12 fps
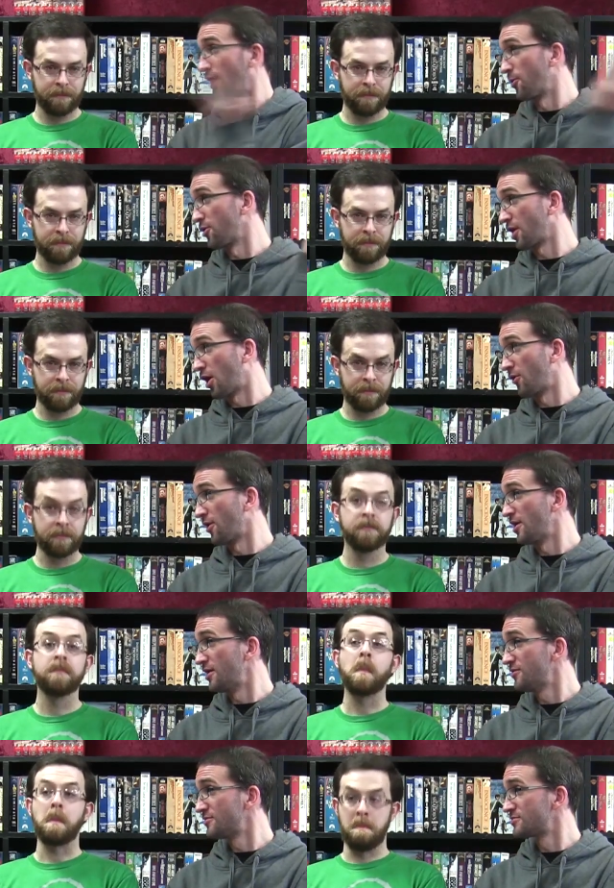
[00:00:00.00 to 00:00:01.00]
Speaker 1: Robert
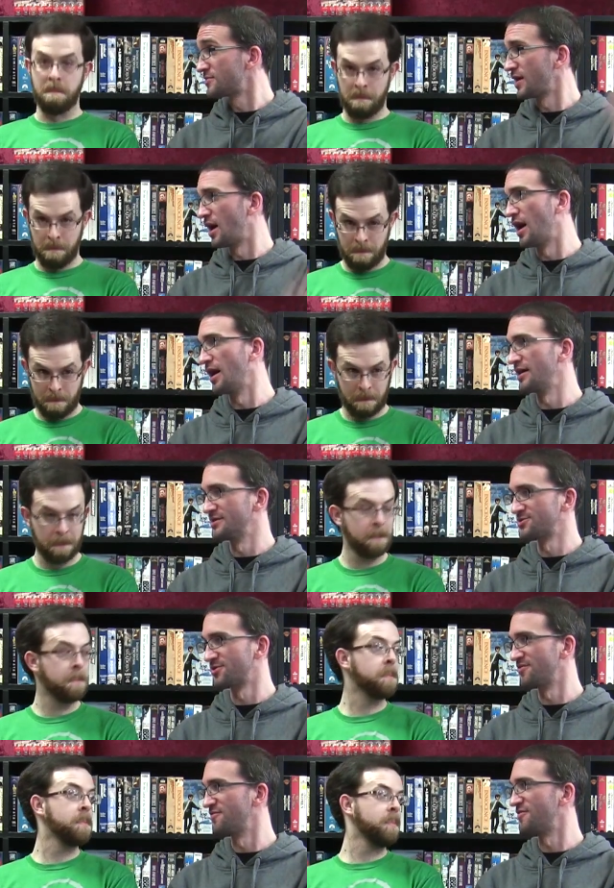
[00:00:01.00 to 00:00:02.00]
Carlyle mm-hmm. uh, in
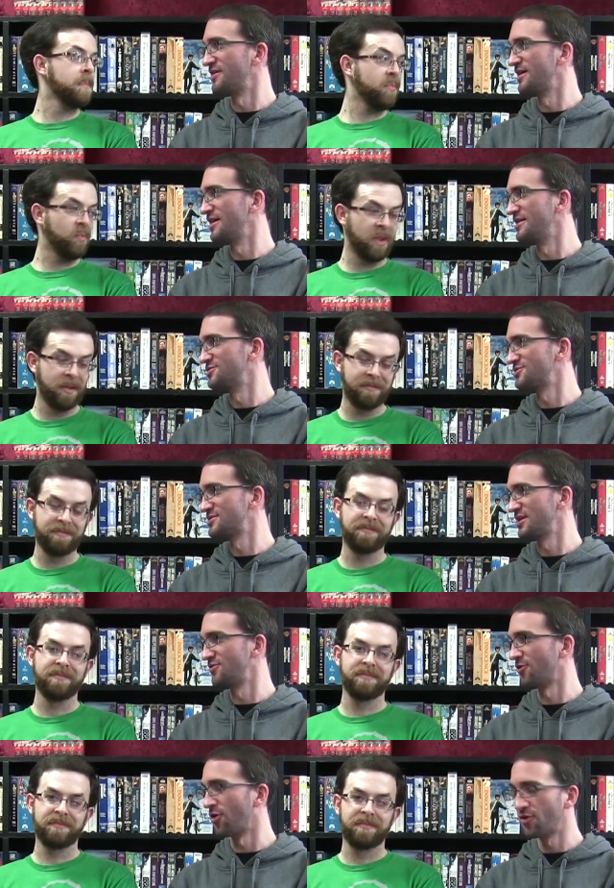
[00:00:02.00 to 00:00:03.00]
sort of a mm-hmm. funny,
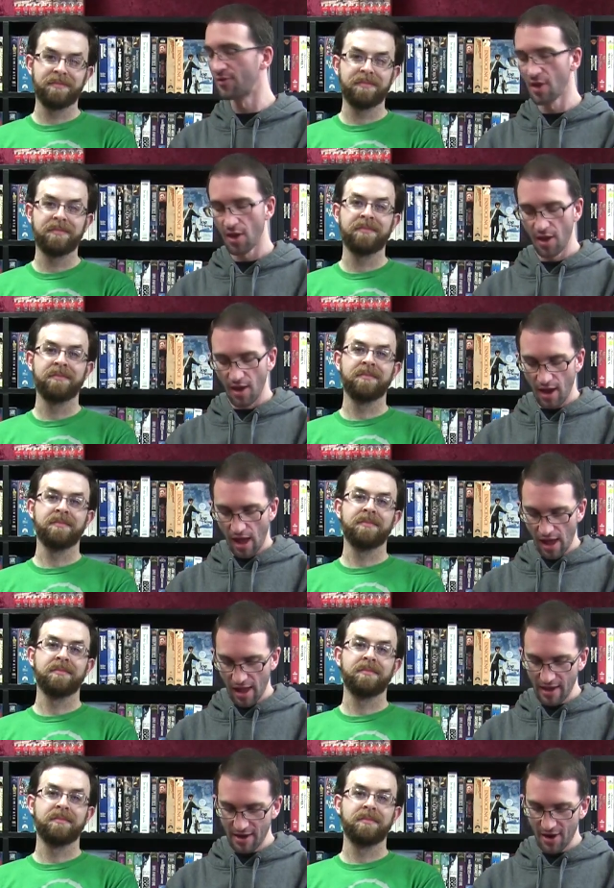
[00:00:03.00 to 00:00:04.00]
interesting role.
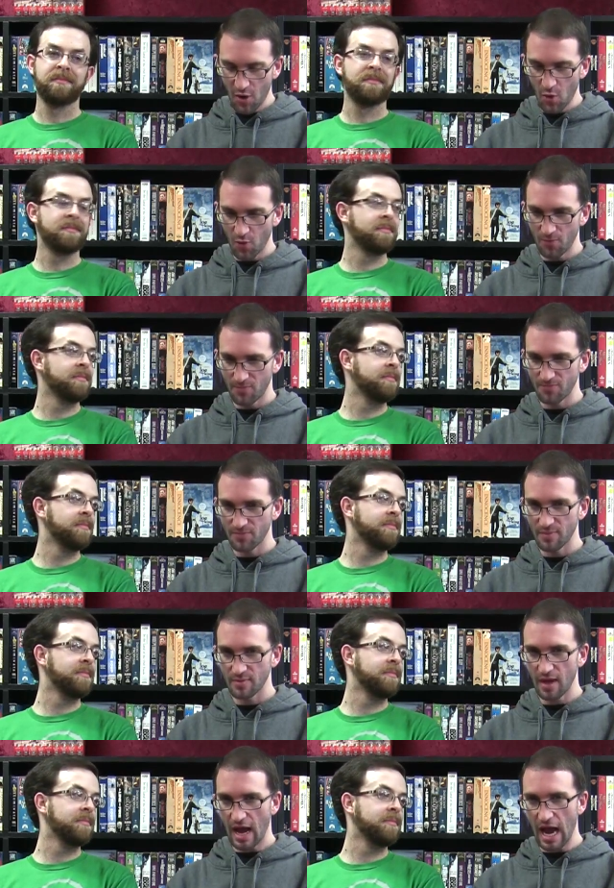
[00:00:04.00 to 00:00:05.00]
You know,
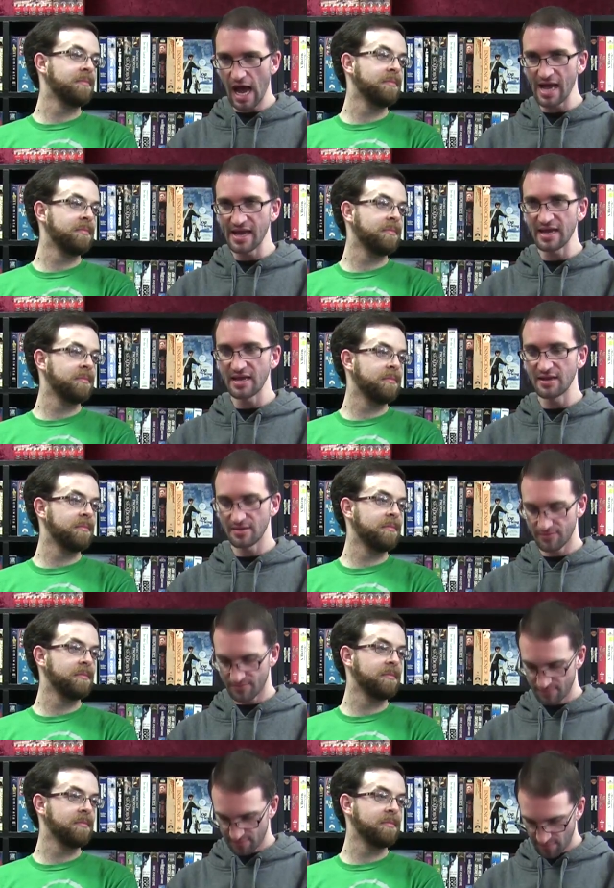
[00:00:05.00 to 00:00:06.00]
I
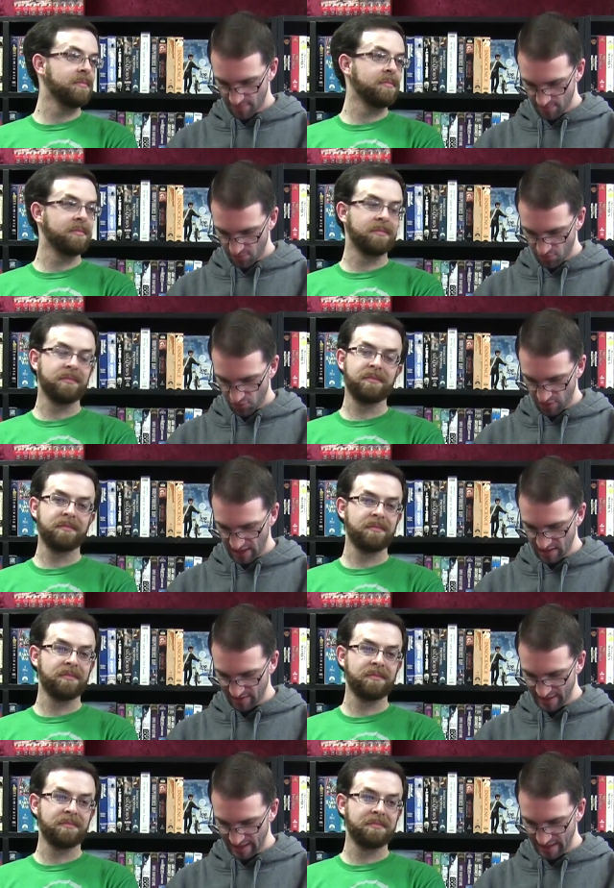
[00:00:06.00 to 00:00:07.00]

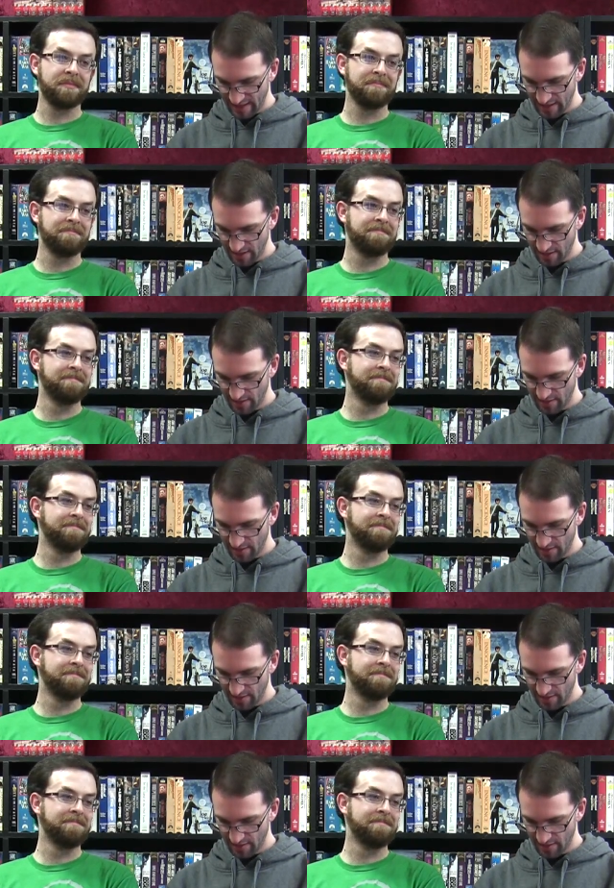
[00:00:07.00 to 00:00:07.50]
really